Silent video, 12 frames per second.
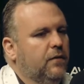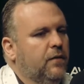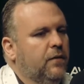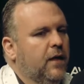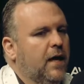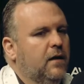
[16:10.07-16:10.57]

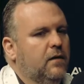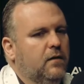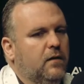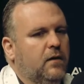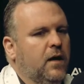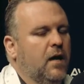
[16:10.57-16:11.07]
that
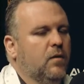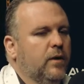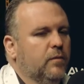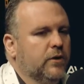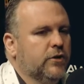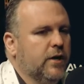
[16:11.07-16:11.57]
kind of we
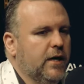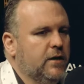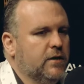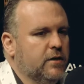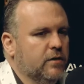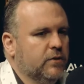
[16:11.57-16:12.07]
were trained
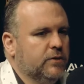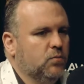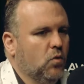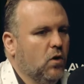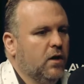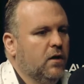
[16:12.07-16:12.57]
to do was
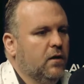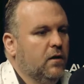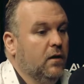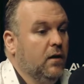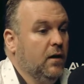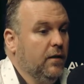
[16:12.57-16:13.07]
more
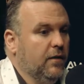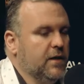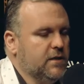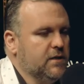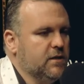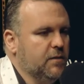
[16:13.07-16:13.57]

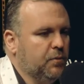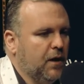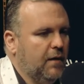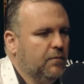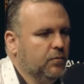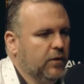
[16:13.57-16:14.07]
this is the
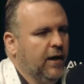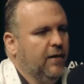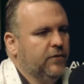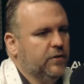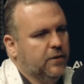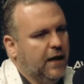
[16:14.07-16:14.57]
problem we
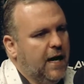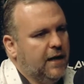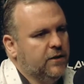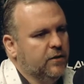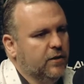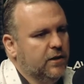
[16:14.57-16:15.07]
have to
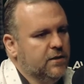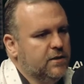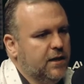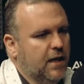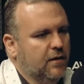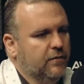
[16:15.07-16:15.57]
react to it
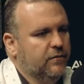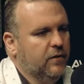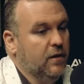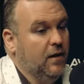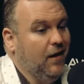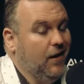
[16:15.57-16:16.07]
instead of
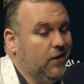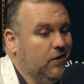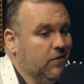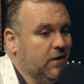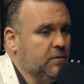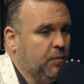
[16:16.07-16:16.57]
you
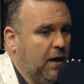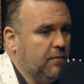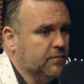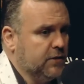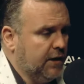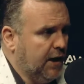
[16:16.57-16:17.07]
know, these
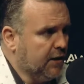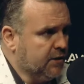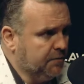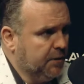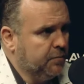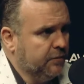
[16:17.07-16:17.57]
problems can
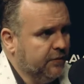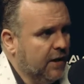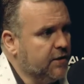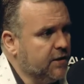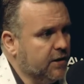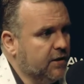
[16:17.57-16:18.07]
actually be
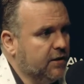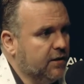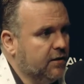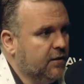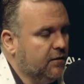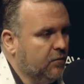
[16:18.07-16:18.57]
prevented
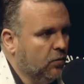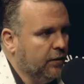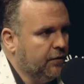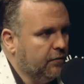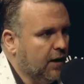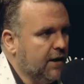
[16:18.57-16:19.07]

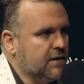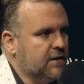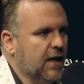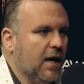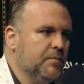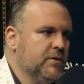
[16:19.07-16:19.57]
with the right
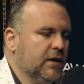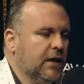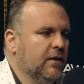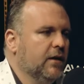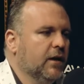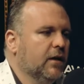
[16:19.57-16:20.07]
steps. And I
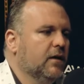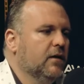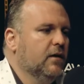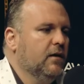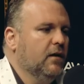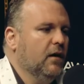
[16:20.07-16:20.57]
think
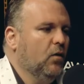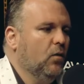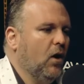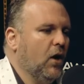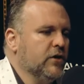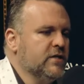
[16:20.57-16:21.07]

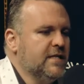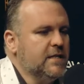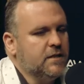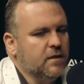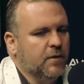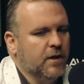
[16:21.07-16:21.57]
our
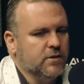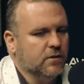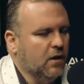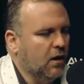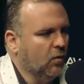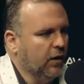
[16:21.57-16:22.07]
system has a
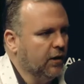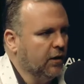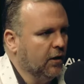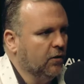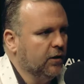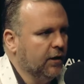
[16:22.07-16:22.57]
long way to
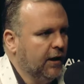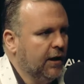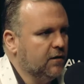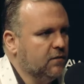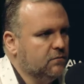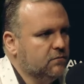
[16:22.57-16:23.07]
go to
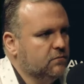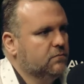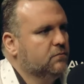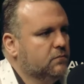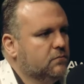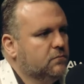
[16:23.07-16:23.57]
get
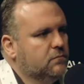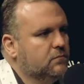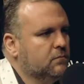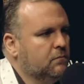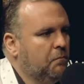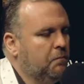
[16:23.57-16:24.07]

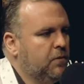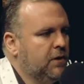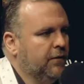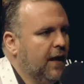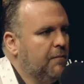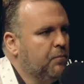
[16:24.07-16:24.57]

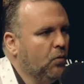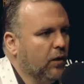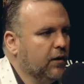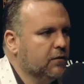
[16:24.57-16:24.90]
to that point.